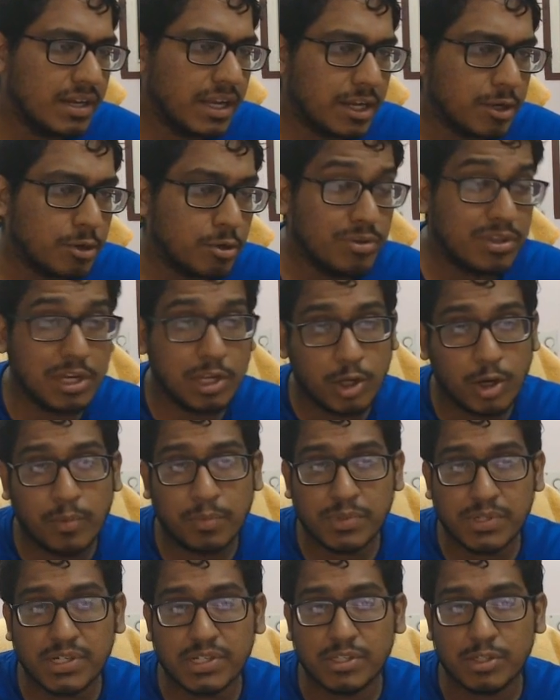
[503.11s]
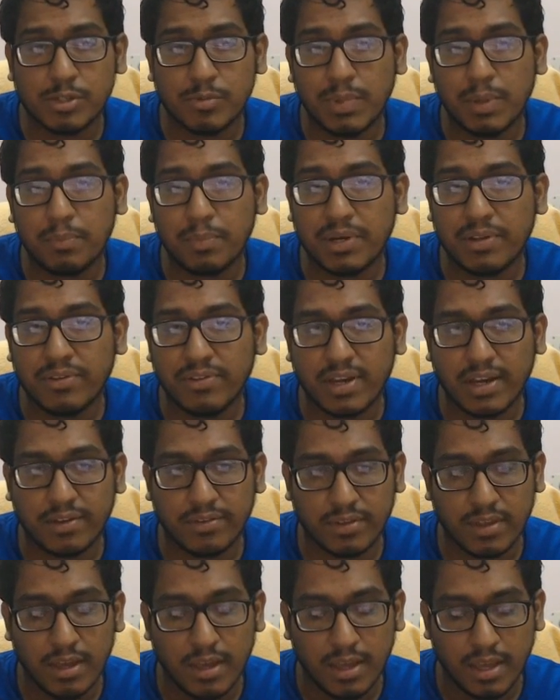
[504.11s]
Like three options to be
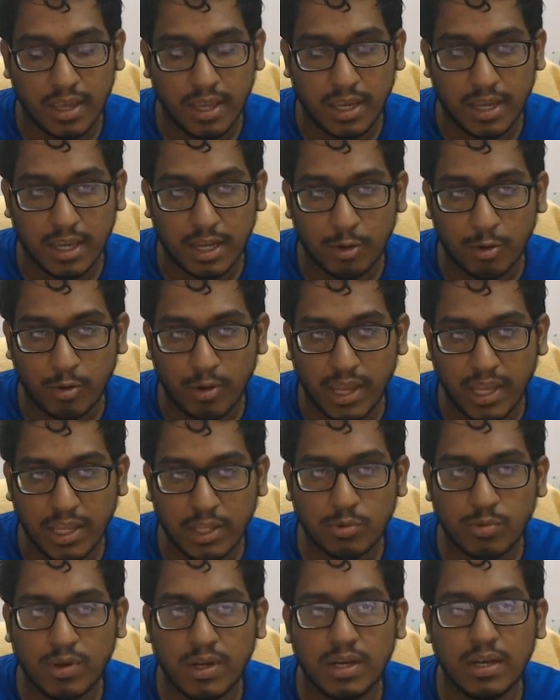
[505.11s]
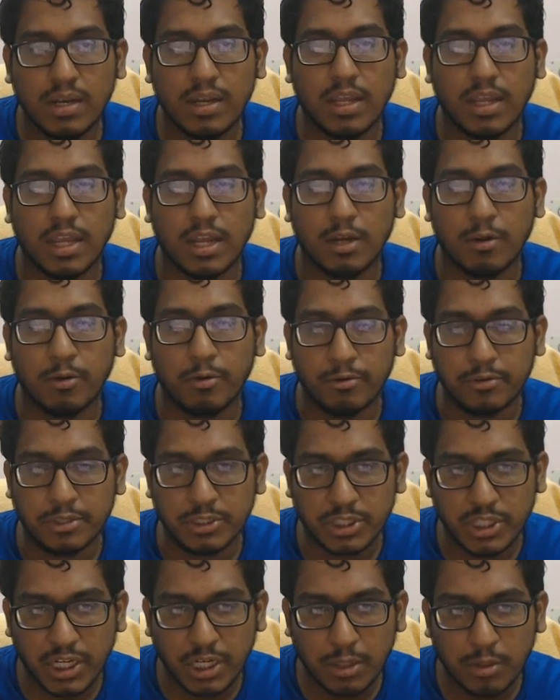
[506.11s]
precise. He can go h1, he can go
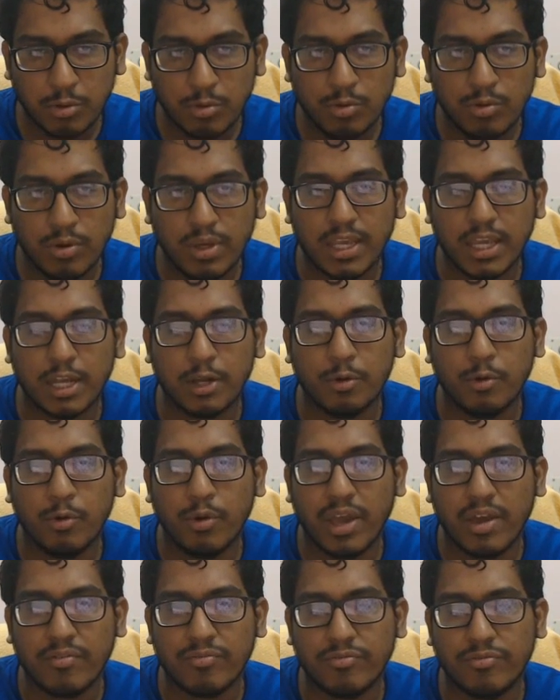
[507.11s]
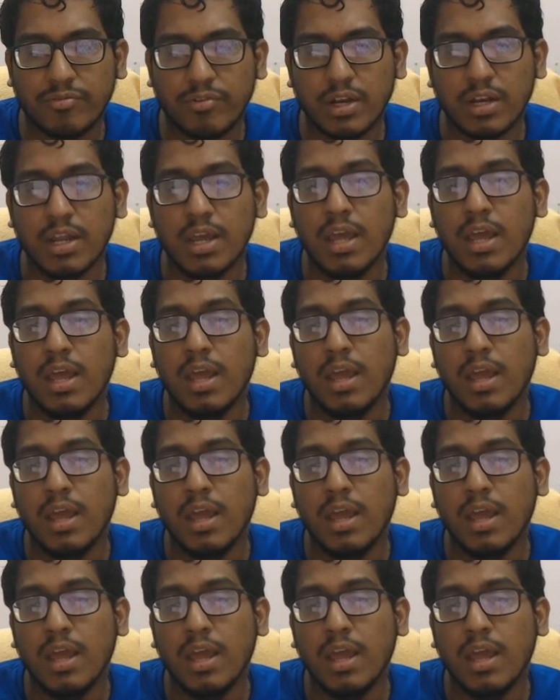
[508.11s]
g2, he can go f1.